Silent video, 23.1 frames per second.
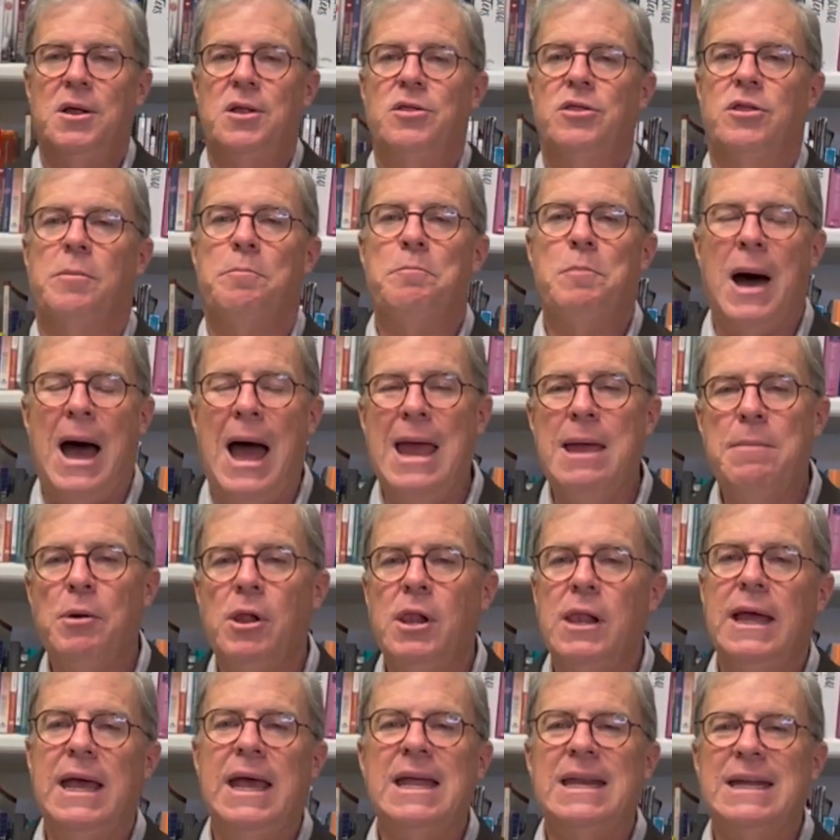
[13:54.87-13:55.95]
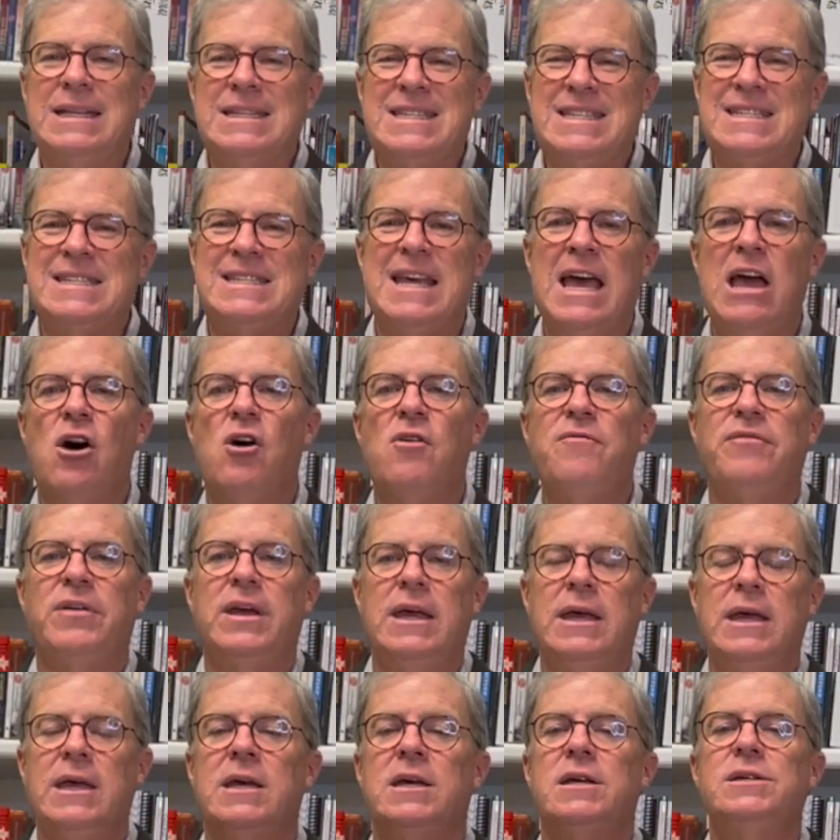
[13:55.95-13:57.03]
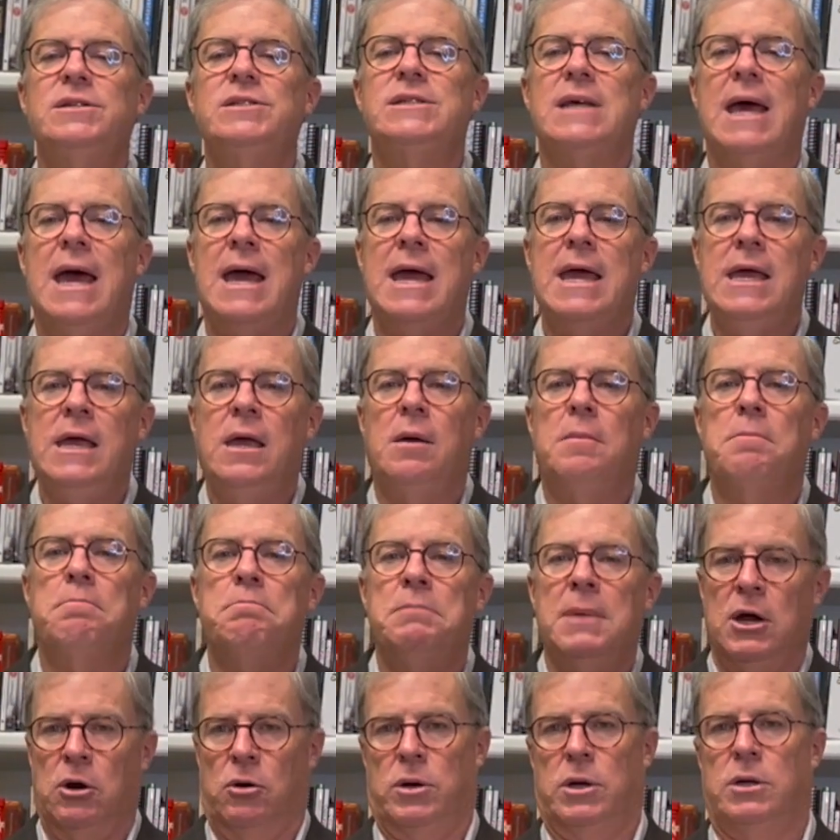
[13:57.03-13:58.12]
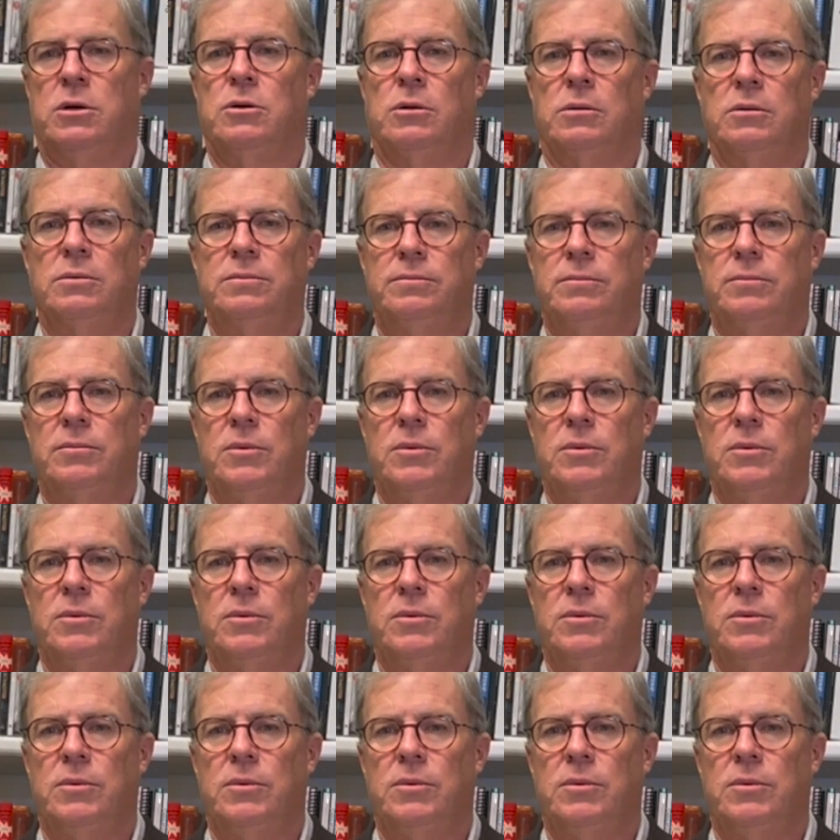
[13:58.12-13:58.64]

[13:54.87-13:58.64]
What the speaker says: The Bible in itself is a miracle.